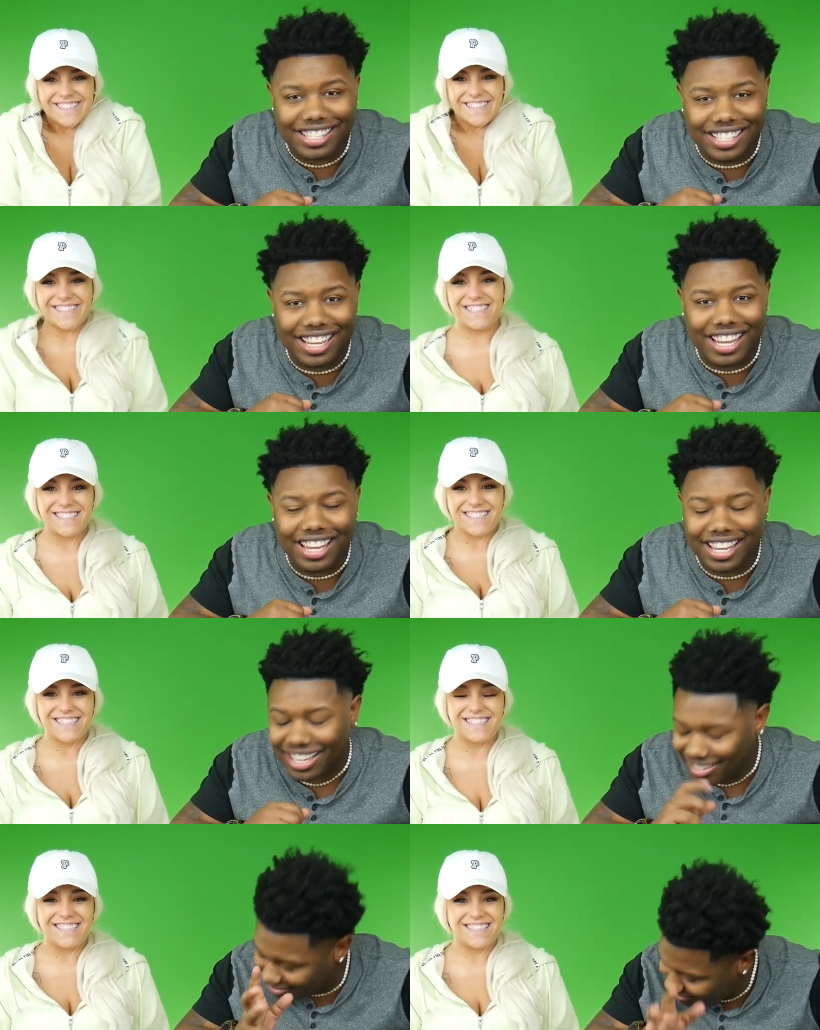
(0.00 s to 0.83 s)

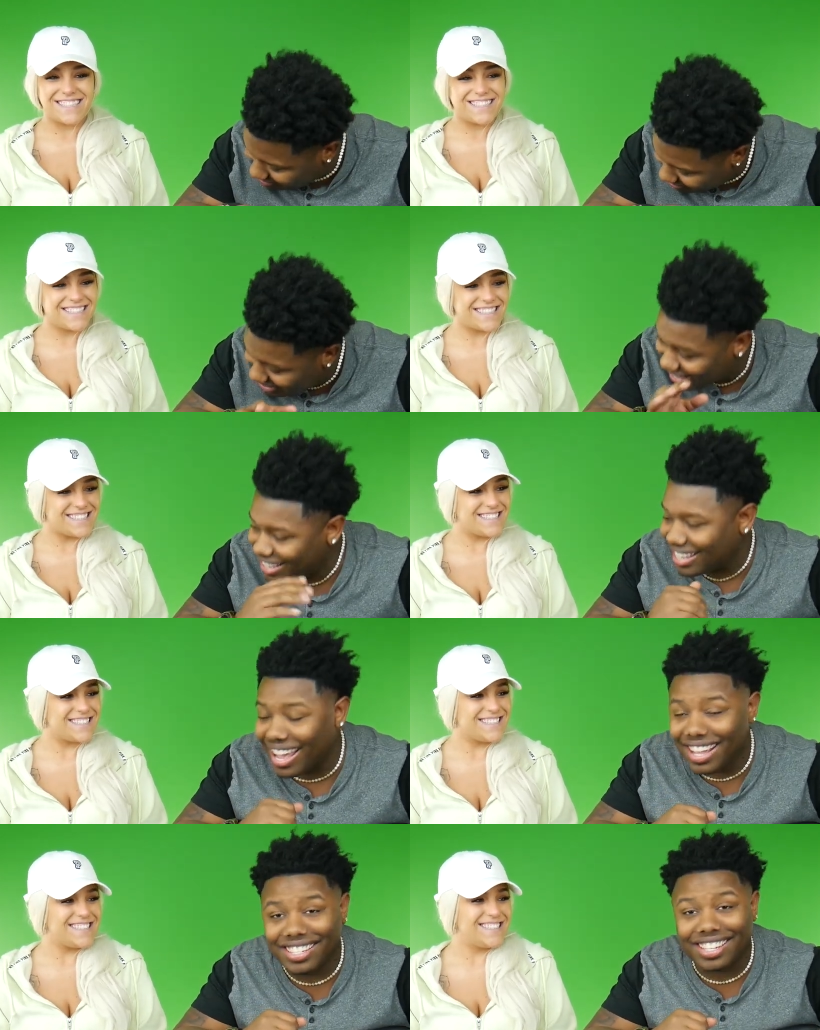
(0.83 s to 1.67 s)
Speaker 1: Z.
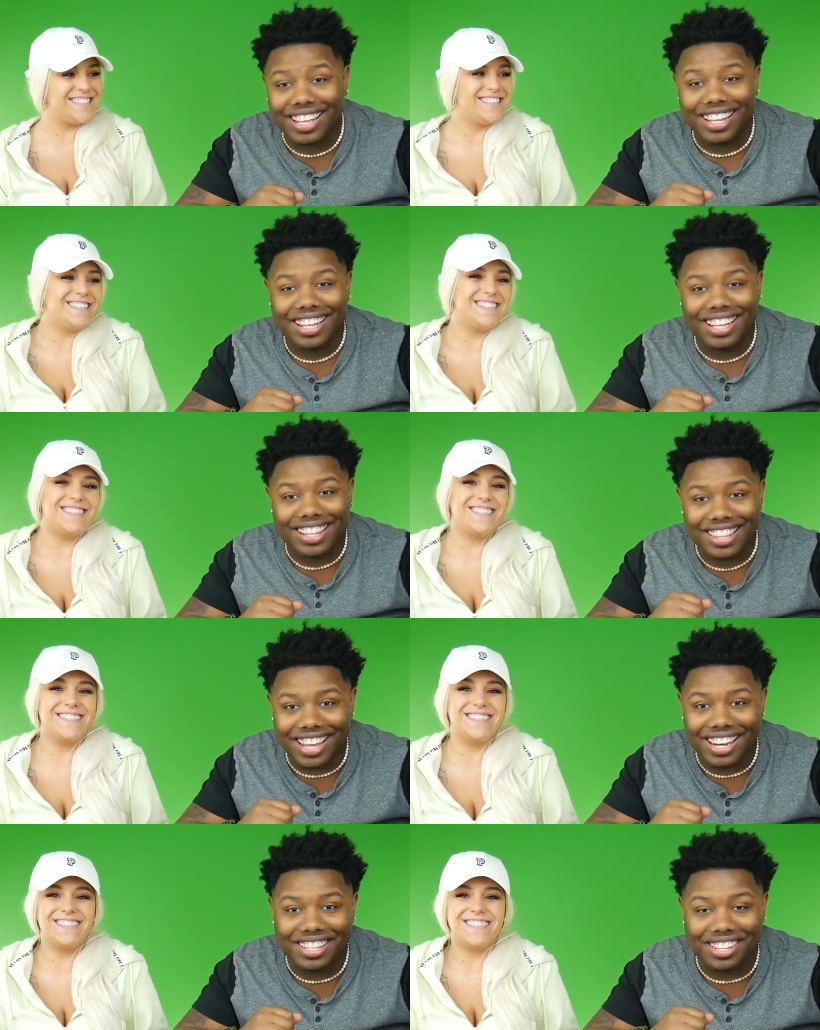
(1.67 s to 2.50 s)
Yes,
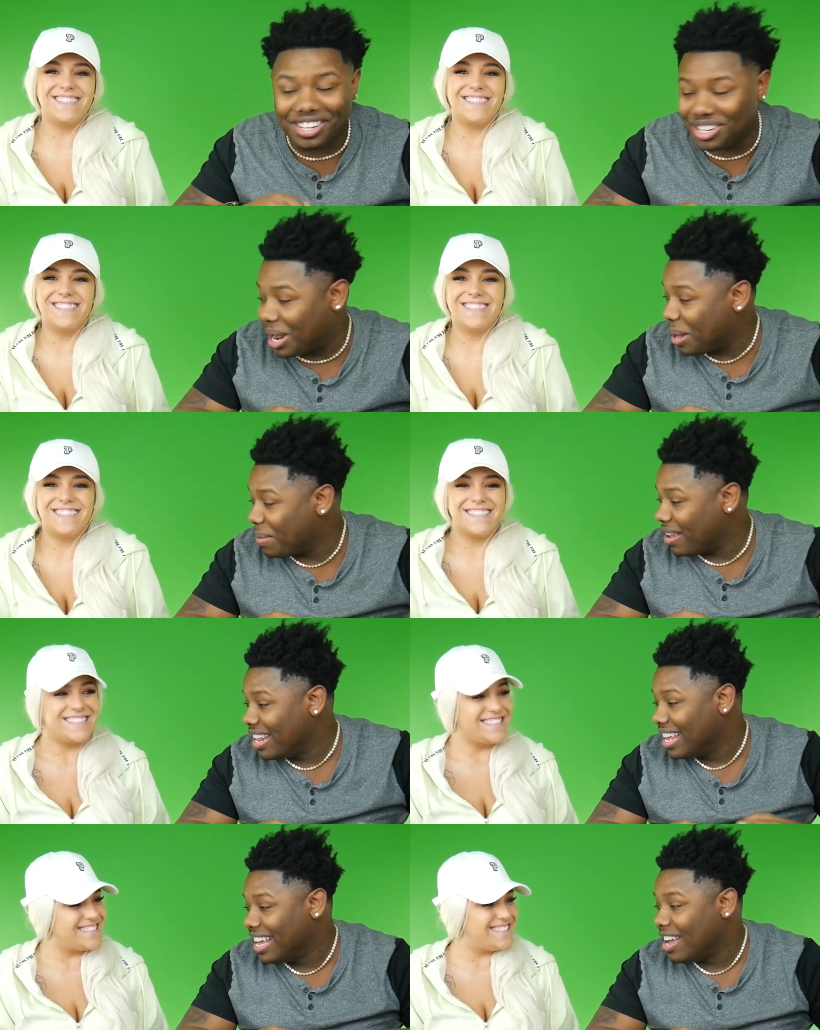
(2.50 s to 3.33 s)
ladies and
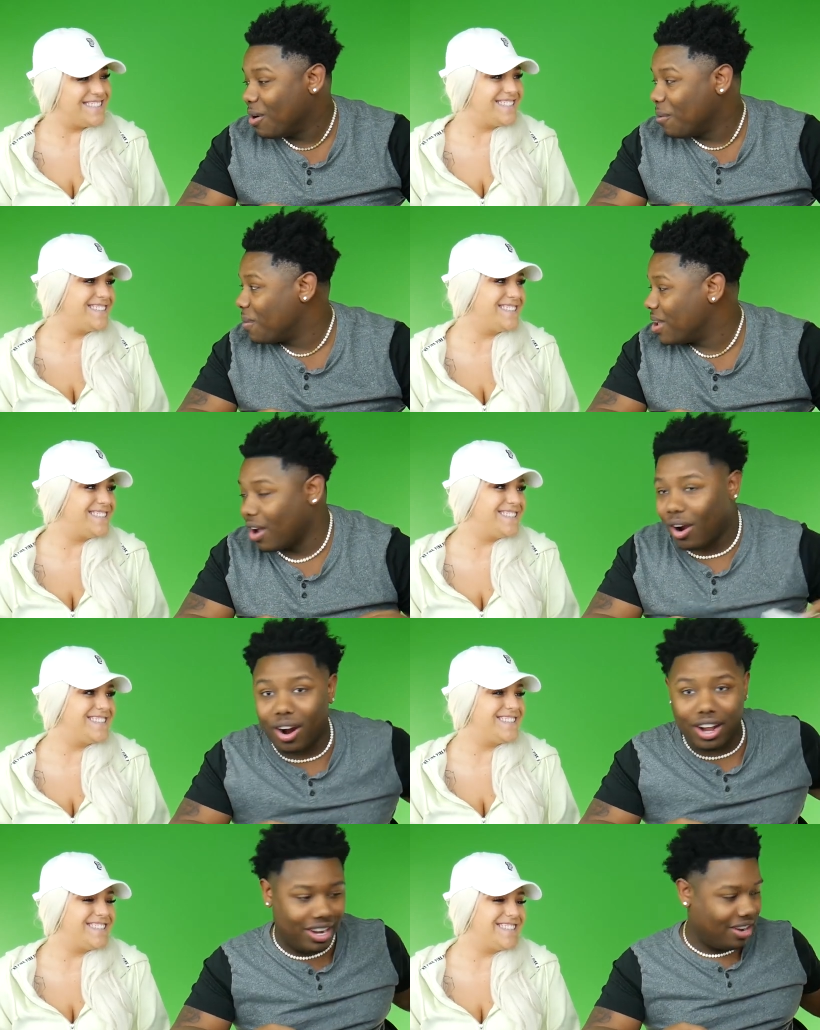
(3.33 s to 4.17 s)
gentlemen. We
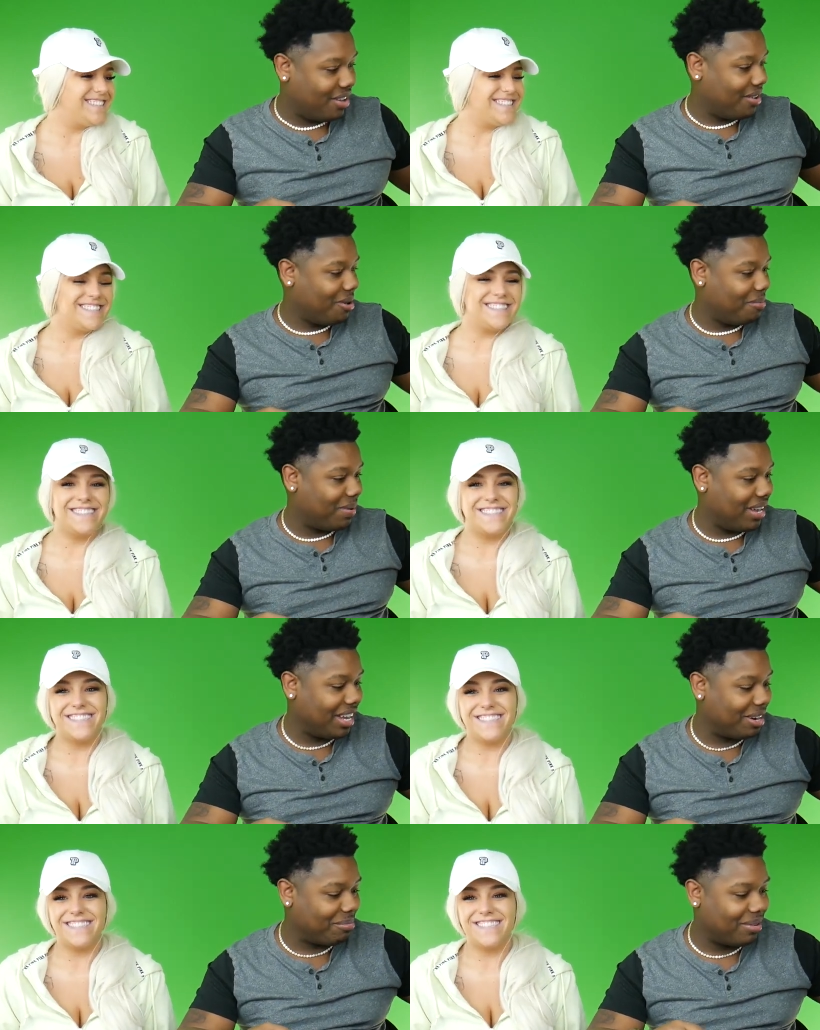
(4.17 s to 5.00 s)
are here. Oh, I
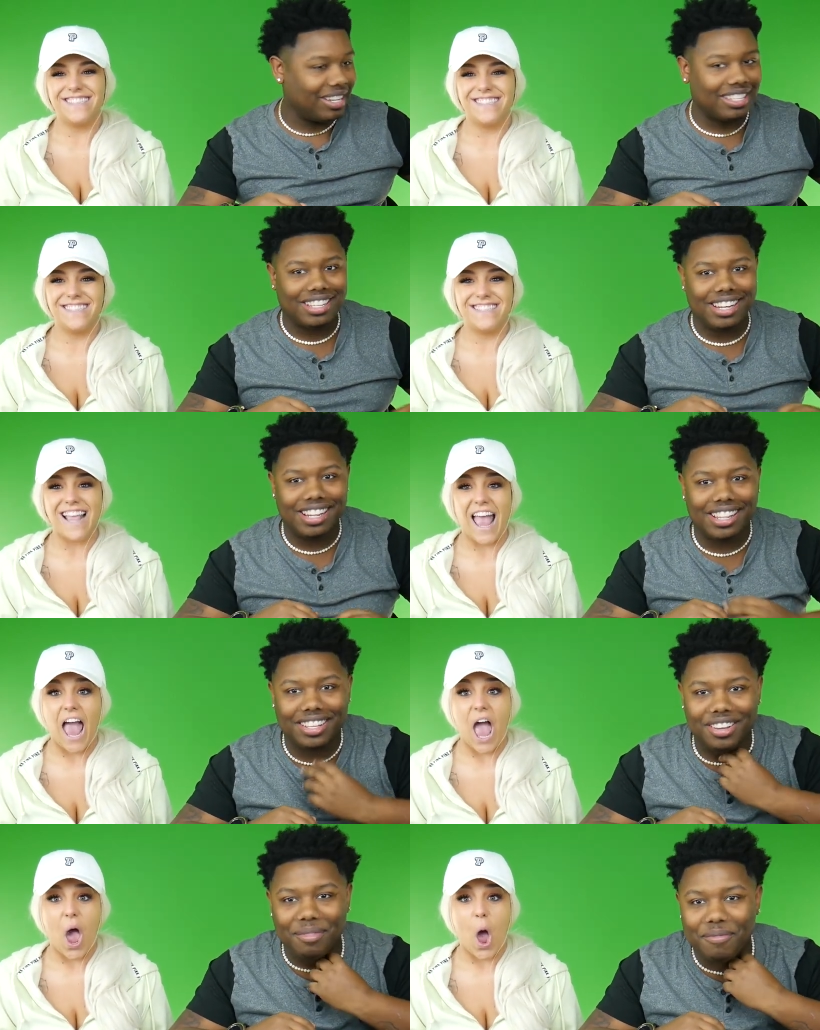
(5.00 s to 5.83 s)
had a present
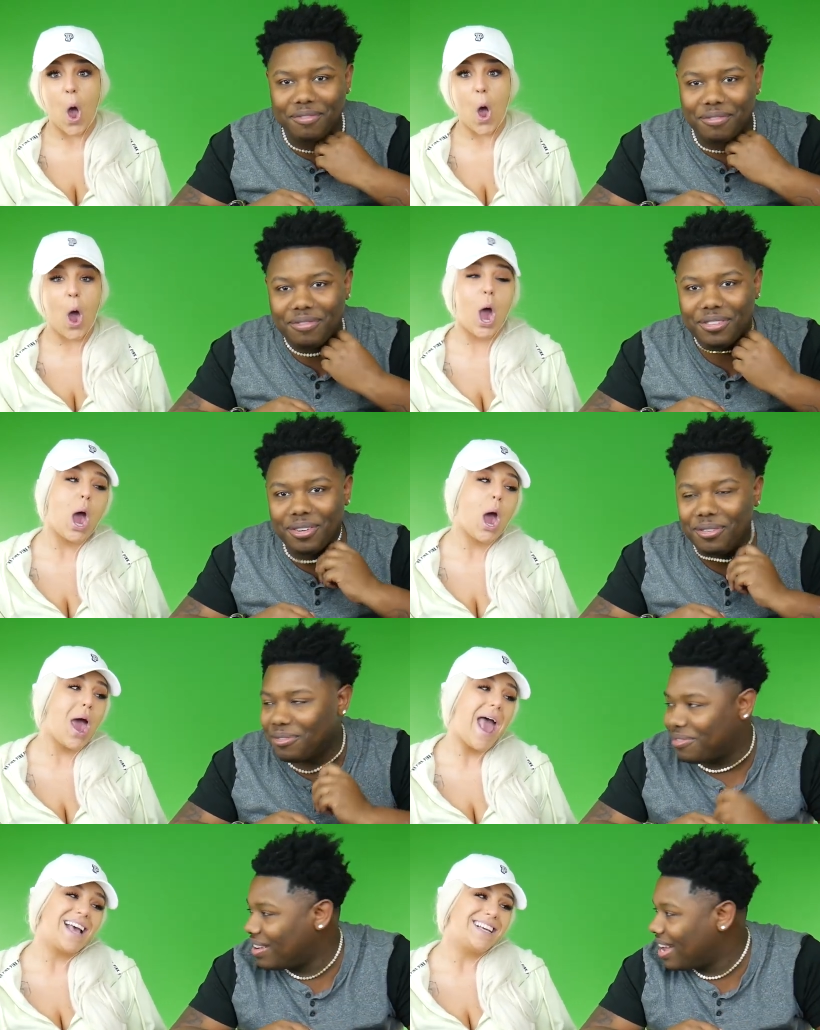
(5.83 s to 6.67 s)
in the
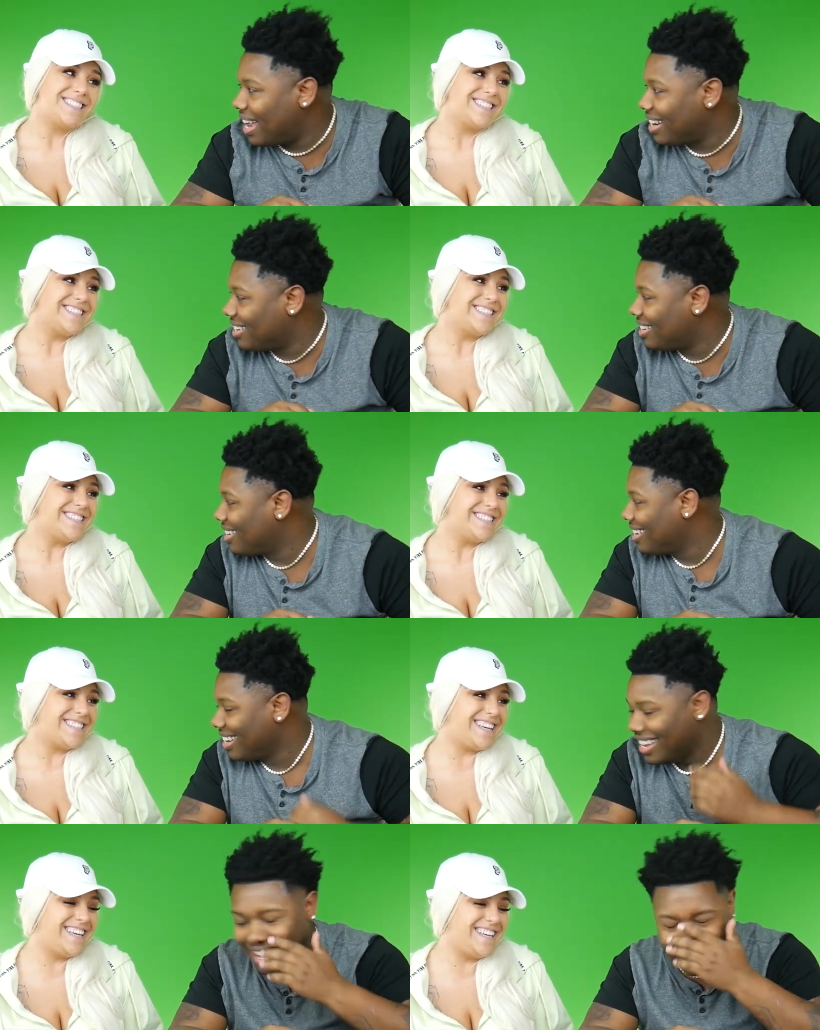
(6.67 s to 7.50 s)
viewfinder.